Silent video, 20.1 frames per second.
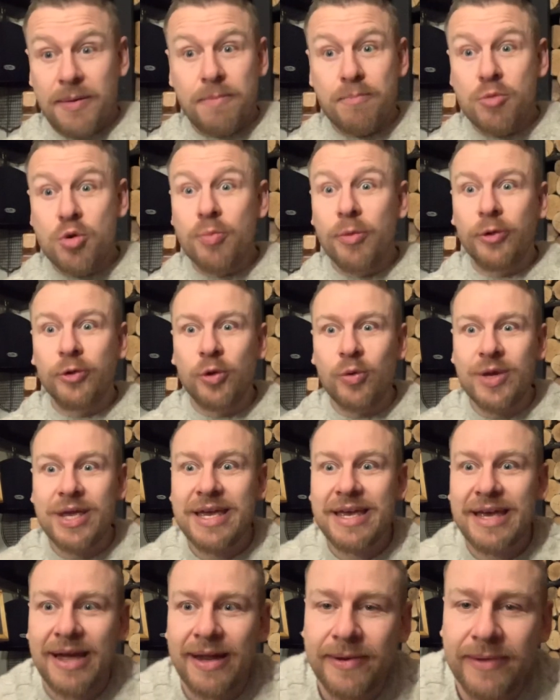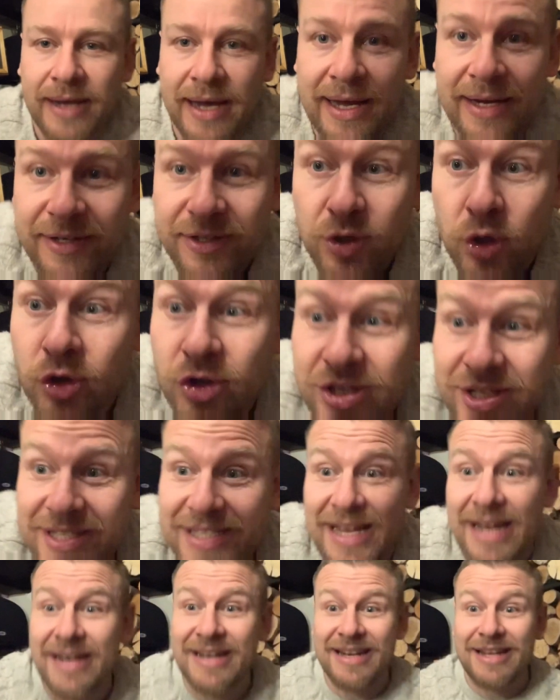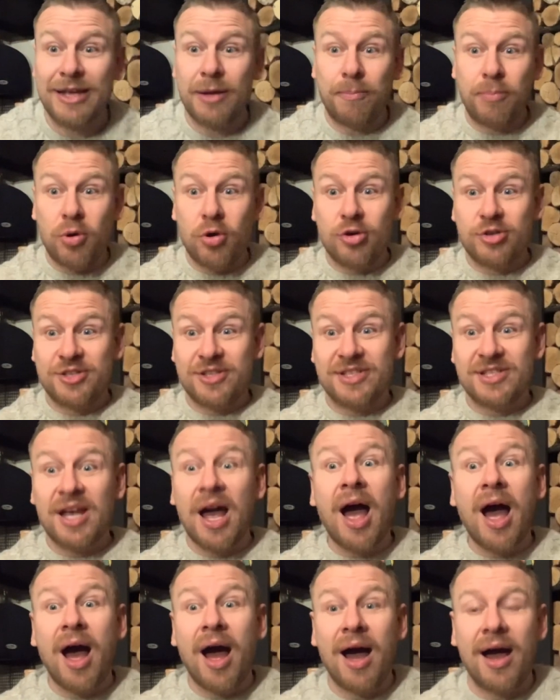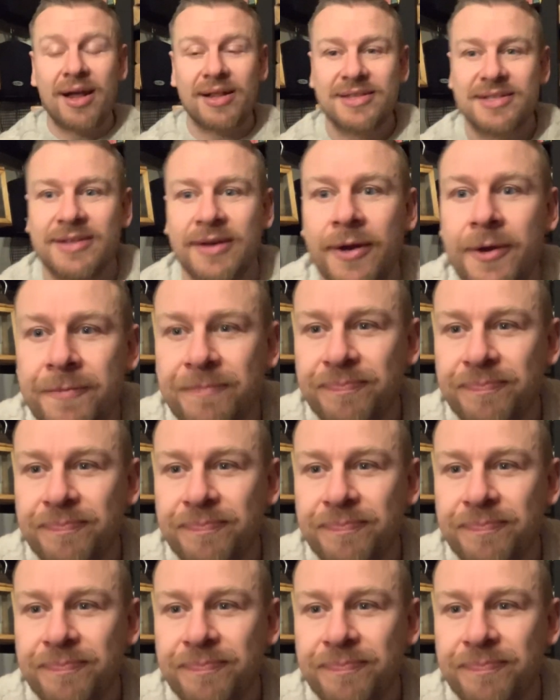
Mumono Ikan and understanding a person's heart,